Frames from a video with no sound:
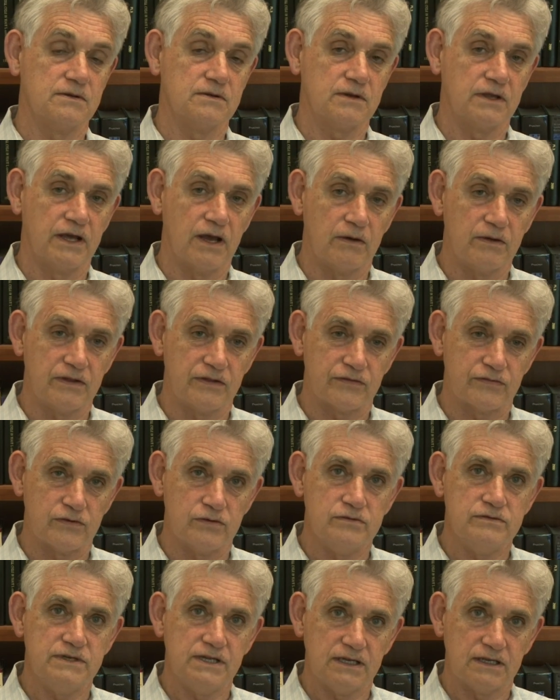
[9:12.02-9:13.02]
going
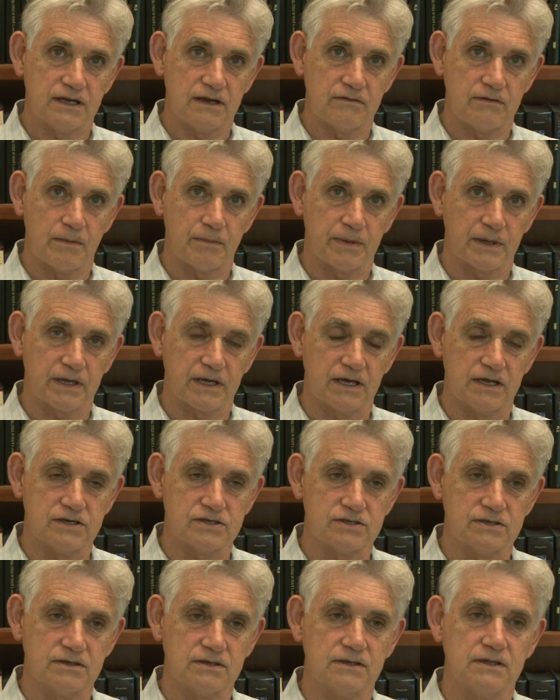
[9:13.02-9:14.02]
through DNA
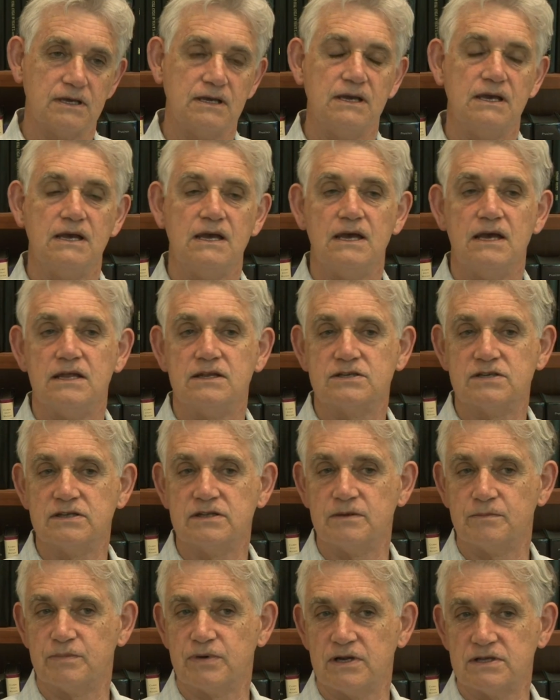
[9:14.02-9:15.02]
replication to
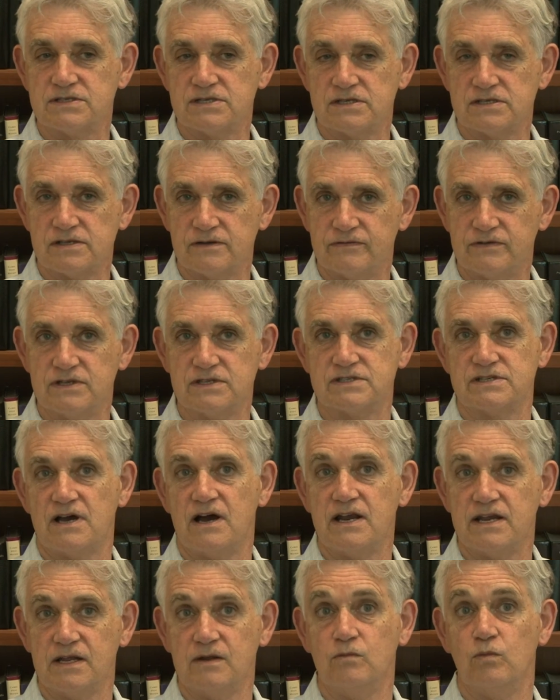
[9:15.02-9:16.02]
the process of
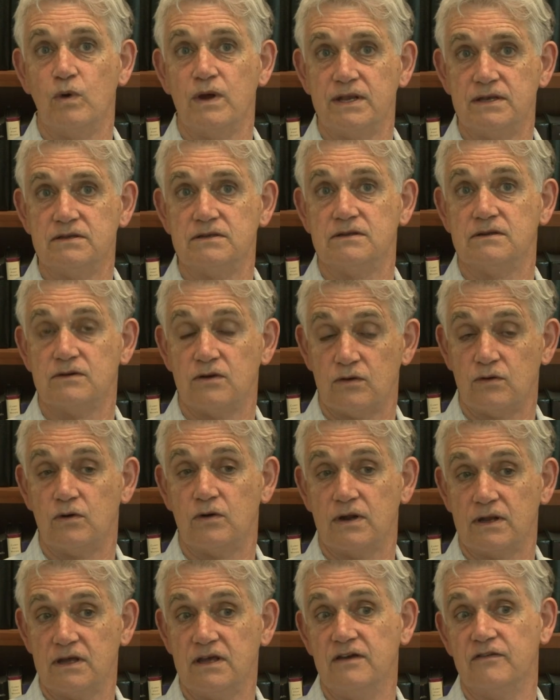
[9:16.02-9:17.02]
deciding when
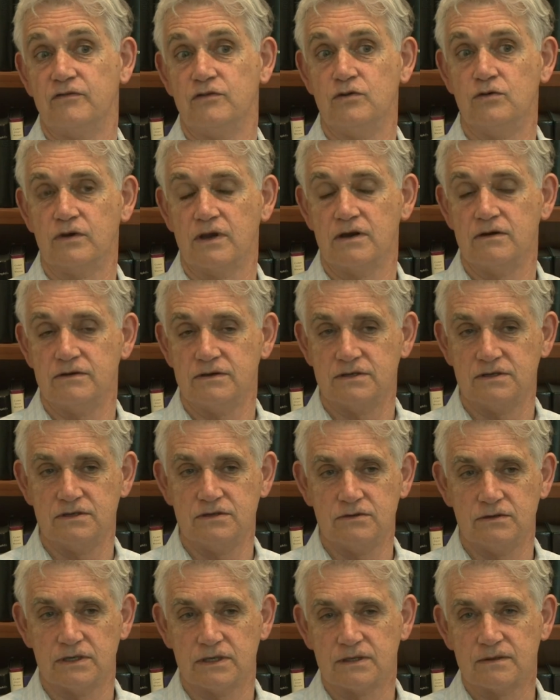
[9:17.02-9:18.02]
or if you're going to
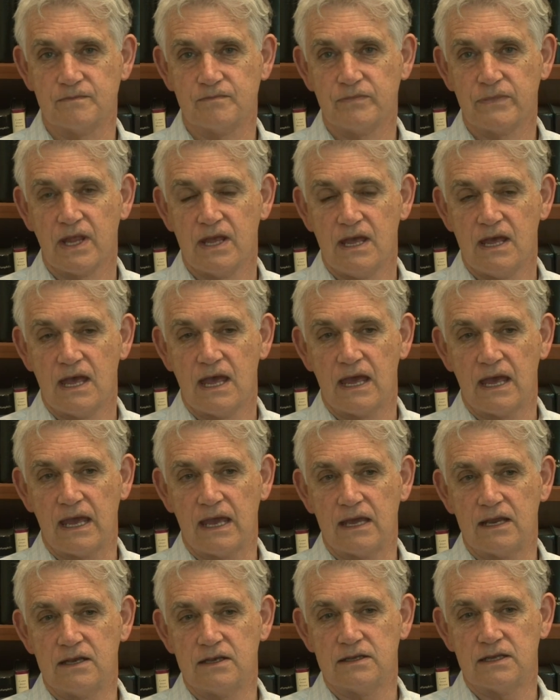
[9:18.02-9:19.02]
do it.
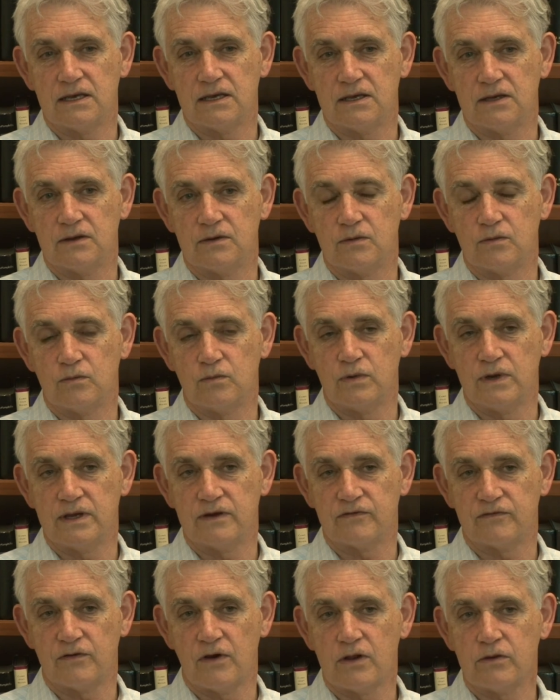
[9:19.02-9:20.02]
And we're
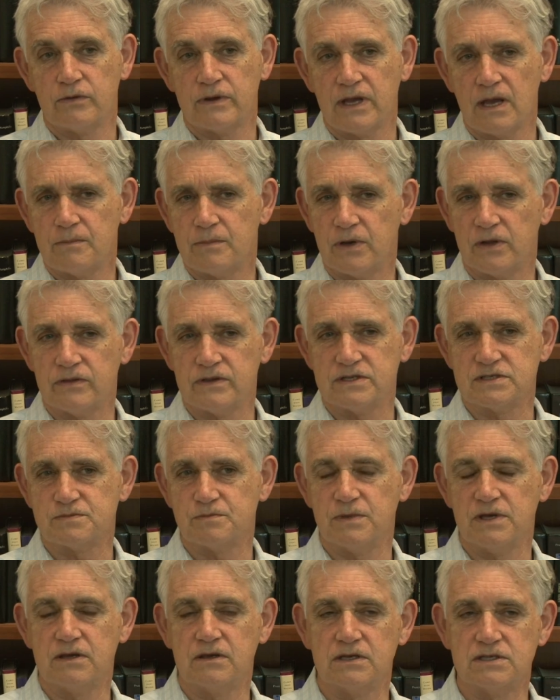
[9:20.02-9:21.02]
following up on this
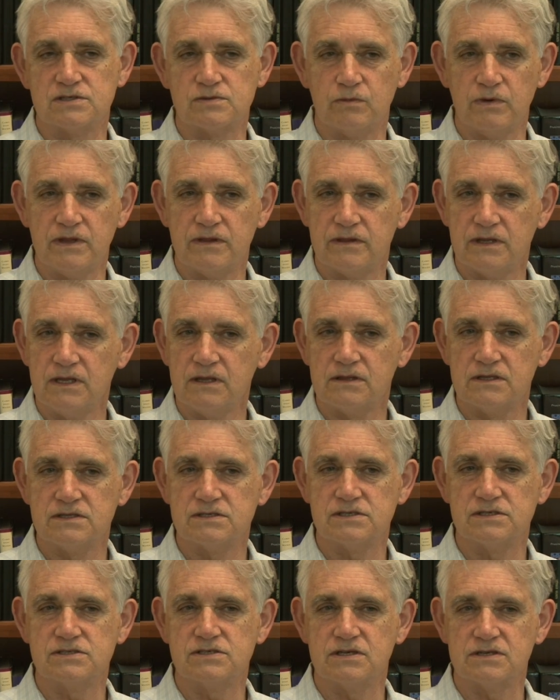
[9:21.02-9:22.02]
because we think
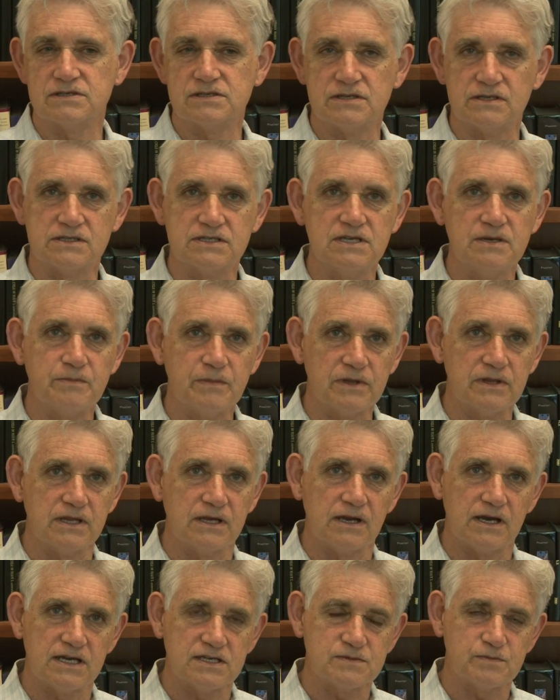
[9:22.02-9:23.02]
this is just the tip of
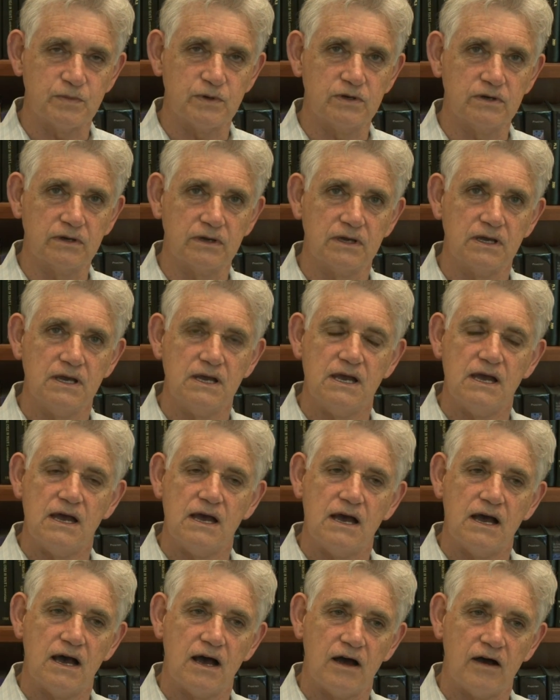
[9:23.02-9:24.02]
the iceberg
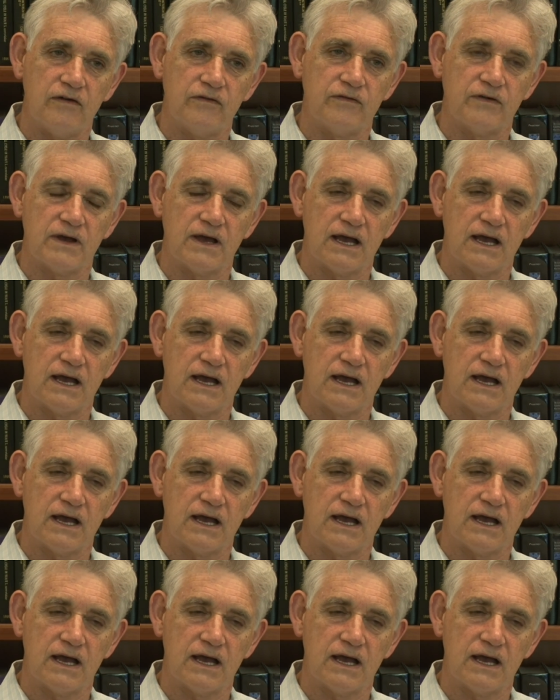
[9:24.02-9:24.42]
of